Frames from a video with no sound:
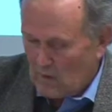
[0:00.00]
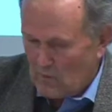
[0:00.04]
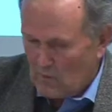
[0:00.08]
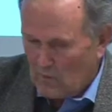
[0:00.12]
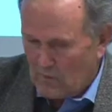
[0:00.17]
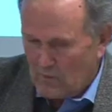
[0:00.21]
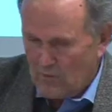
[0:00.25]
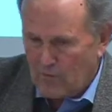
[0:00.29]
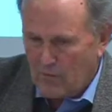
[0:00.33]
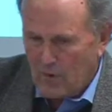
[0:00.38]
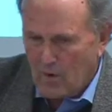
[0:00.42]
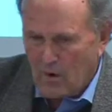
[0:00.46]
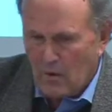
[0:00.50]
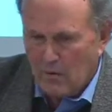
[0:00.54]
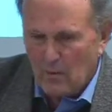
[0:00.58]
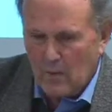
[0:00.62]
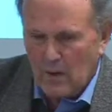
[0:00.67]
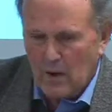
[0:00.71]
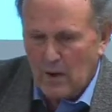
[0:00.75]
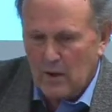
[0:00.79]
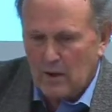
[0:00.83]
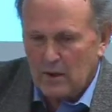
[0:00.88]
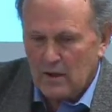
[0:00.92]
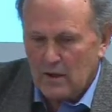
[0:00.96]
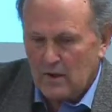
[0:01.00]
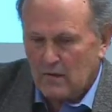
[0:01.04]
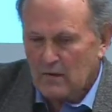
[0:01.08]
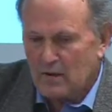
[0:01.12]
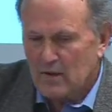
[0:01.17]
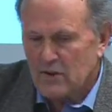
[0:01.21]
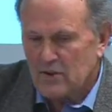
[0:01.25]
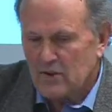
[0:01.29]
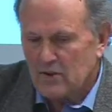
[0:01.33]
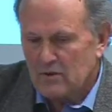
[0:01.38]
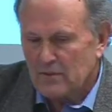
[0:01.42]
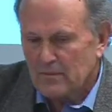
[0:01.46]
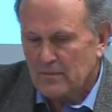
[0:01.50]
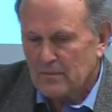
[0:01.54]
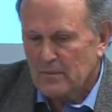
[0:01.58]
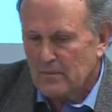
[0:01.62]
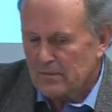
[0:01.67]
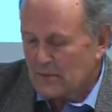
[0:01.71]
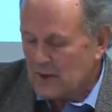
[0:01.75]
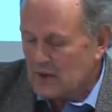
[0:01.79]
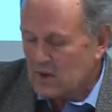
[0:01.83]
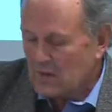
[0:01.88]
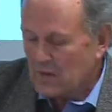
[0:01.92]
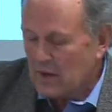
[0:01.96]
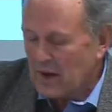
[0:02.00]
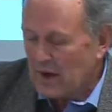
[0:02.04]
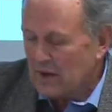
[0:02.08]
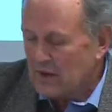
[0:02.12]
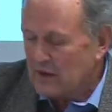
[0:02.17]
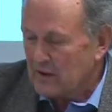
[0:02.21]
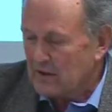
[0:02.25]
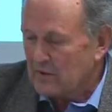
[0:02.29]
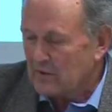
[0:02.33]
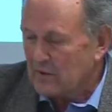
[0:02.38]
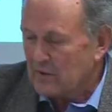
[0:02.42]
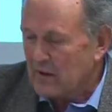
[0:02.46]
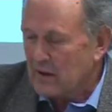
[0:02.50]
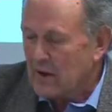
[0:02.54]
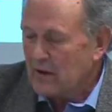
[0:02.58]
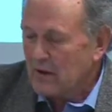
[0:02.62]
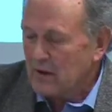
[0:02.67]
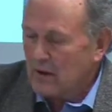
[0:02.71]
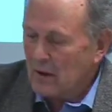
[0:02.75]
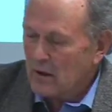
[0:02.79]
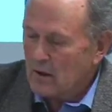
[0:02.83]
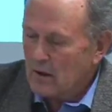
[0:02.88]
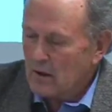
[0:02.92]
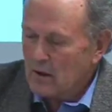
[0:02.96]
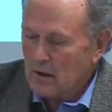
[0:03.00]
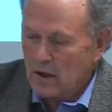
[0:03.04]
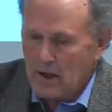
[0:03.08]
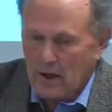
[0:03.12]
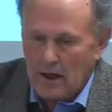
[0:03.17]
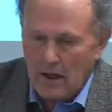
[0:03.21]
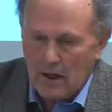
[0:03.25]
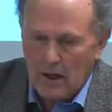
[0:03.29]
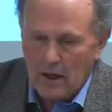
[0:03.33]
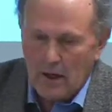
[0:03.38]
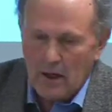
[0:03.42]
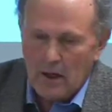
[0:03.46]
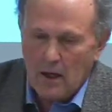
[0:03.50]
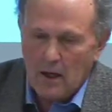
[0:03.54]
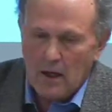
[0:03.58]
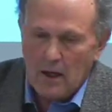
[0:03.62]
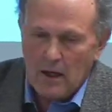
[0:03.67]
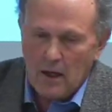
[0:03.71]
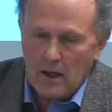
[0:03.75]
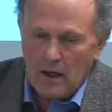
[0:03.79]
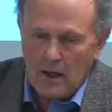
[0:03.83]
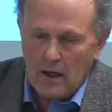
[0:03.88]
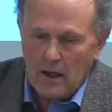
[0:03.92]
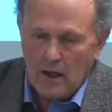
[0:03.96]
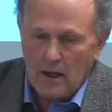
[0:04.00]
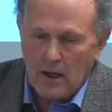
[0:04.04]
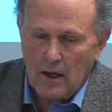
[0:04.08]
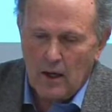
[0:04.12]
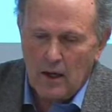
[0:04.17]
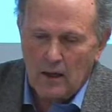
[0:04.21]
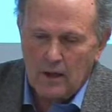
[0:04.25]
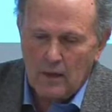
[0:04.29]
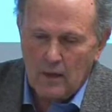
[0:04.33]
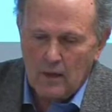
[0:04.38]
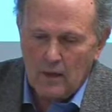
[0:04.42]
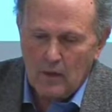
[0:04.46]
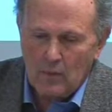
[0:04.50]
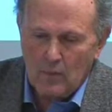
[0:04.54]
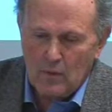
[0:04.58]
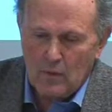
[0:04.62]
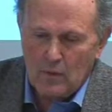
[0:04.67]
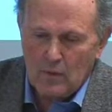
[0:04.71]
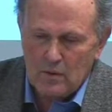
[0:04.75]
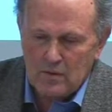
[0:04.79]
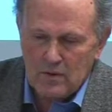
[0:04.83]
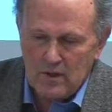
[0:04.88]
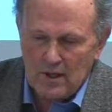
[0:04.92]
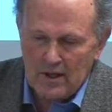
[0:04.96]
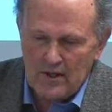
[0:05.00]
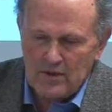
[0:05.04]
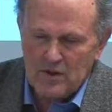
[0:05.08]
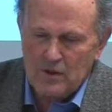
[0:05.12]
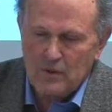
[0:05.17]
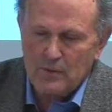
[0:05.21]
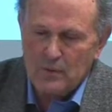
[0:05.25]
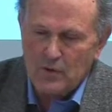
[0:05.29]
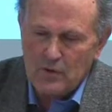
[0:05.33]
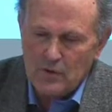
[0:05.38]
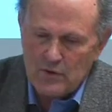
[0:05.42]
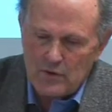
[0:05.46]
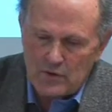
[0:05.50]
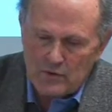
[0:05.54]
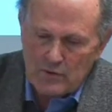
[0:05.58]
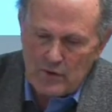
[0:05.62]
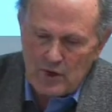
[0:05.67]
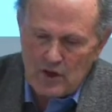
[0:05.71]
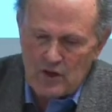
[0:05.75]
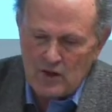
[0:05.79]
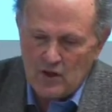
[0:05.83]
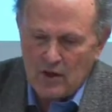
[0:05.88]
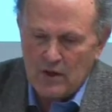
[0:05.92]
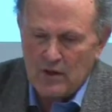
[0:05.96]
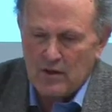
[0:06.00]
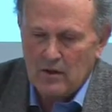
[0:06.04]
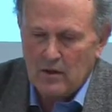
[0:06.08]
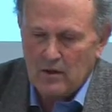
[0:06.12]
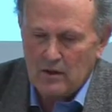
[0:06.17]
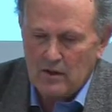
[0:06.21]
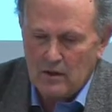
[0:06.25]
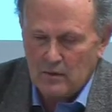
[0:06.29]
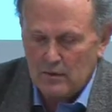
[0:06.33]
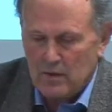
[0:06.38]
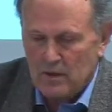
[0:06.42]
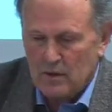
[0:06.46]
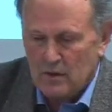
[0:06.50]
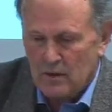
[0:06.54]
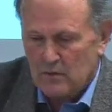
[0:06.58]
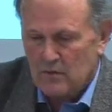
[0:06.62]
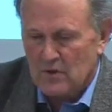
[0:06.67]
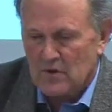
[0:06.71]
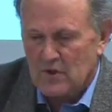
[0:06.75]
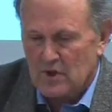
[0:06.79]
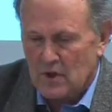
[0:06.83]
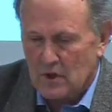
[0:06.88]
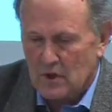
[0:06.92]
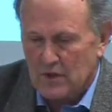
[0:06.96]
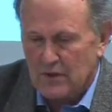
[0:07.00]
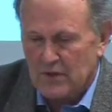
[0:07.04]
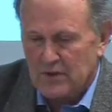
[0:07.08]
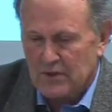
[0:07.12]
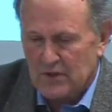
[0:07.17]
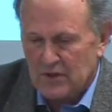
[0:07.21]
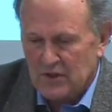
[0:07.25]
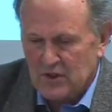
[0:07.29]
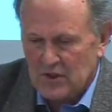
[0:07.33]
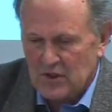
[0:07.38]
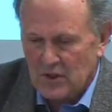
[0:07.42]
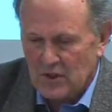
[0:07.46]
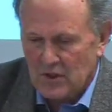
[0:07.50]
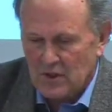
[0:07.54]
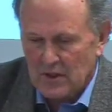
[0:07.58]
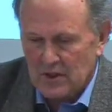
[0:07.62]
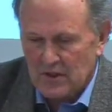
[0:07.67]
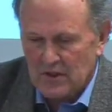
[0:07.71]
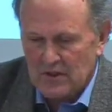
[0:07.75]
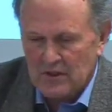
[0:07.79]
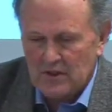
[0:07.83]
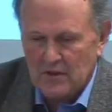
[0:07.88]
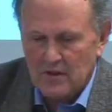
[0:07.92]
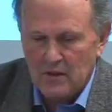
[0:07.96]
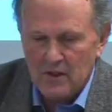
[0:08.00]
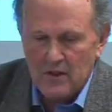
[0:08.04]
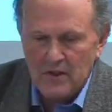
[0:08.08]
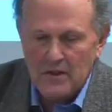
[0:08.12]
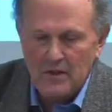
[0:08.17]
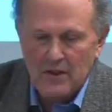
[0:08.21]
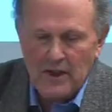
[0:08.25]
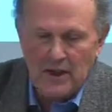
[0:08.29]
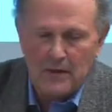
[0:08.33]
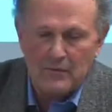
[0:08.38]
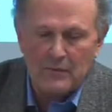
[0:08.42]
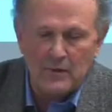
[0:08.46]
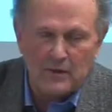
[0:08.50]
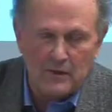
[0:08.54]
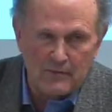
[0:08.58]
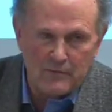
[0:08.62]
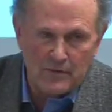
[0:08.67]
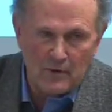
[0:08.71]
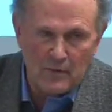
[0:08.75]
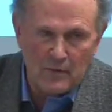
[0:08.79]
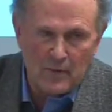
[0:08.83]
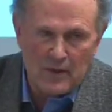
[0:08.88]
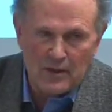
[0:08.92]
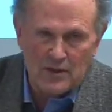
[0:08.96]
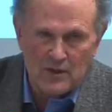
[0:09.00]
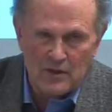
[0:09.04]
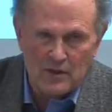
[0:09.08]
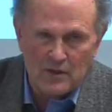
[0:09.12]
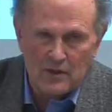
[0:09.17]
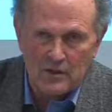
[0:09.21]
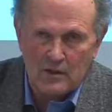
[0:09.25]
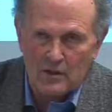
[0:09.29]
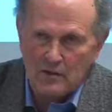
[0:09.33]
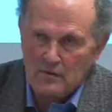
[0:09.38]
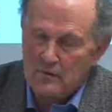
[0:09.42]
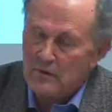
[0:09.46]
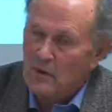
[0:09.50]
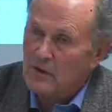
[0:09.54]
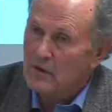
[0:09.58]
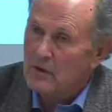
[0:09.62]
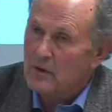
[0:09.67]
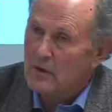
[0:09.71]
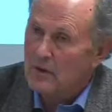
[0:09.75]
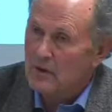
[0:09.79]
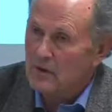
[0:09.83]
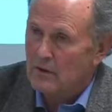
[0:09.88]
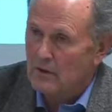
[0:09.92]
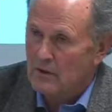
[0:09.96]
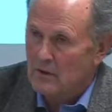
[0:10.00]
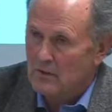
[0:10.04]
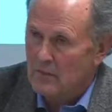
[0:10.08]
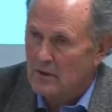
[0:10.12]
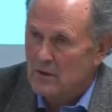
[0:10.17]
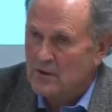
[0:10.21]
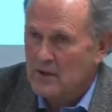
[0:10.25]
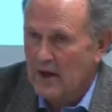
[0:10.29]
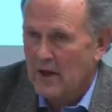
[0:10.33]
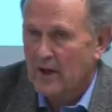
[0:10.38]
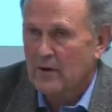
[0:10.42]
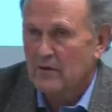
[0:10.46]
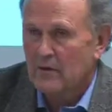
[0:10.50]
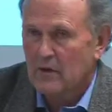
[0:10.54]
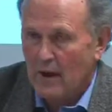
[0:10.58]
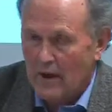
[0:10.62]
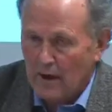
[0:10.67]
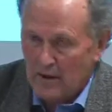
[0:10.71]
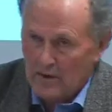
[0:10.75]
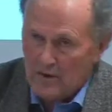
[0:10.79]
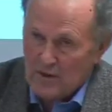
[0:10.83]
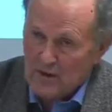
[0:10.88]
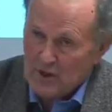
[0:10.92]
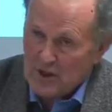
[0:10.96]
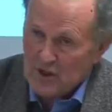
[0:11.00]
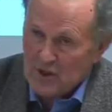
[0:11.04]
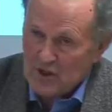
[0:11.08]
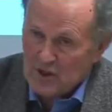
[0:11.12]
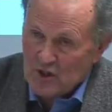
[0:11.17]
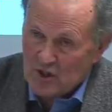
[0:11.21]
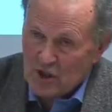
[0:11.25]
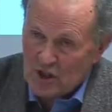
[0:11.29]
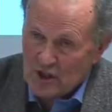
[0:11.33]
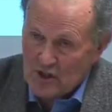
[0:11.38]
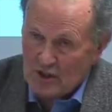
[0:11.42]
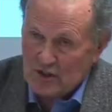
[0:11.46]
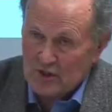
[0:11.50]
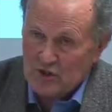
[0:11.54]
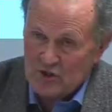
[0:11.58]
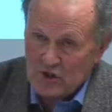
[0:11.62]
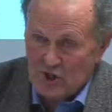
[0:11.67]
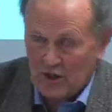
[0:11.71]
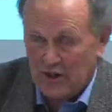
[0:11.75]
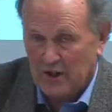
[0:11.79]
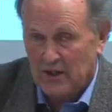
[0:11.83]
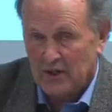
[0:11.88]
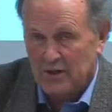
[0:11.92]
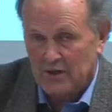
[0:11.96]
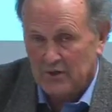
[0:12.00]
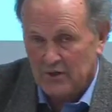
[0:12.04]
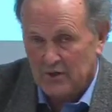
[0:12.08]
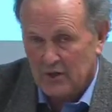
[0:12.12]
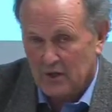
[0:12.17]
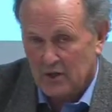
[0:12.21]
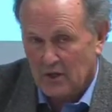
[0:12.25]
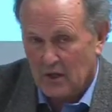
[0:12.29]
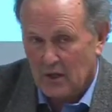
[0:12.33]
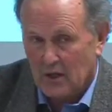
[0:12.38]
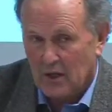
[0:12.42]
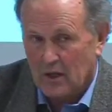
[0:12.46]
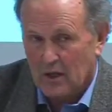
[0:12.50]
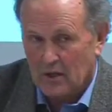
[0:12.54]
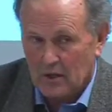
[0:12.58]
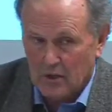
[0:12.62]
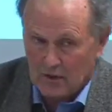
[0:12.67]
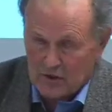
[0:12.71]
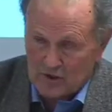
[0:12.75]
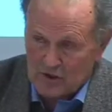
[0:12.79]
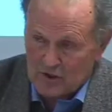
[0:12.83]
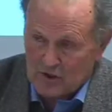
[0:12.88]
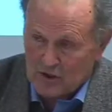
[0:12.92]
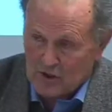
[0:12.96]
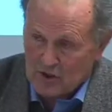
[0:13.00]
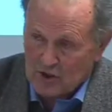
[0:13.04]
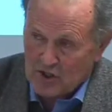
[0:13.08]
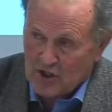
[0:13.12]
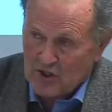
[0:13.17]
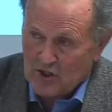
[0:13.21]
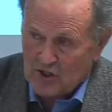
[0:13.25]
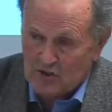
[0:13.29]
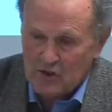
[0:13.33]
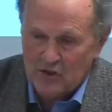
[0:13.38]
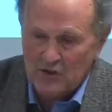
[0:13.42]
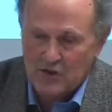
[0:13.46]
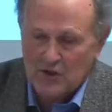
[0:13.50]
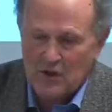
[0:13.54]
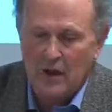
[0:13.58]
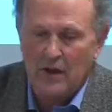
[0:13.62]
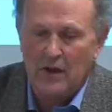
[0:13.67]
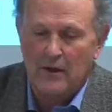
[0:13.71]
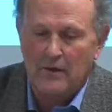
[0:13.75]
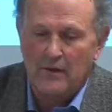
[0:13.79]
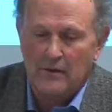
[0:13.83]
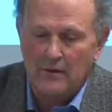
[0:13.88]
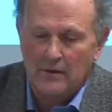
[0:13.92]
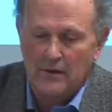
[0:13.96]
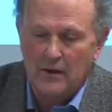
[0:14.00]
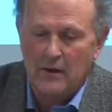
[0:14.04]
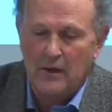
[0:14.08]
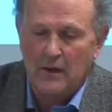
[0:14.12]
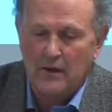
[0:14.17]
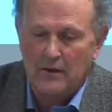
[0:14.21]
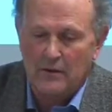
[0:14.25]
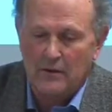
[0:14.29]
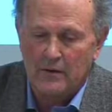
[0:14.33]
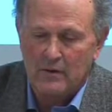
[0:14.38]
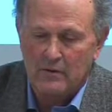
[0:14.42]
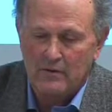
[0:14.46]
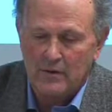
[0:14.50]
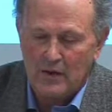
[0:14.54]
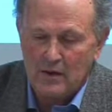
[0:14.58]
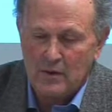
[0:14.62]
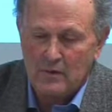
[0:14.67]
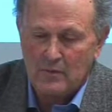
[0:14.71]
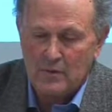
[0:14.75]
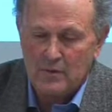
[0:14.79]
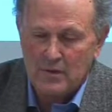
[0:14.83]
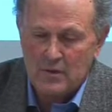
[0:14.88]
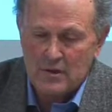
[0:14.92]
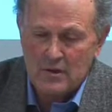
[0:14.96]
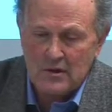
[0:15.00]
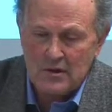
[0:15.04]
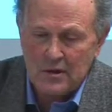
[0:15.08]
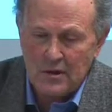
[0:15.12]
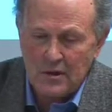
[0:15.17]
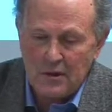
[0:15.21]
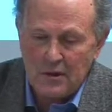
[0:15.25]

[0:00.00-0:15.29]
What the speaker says: from an evolutionary perspective then, an important attribute of regional economic resilience is the adaptive capacity of local economies. How do they change as knowledge changes and develops?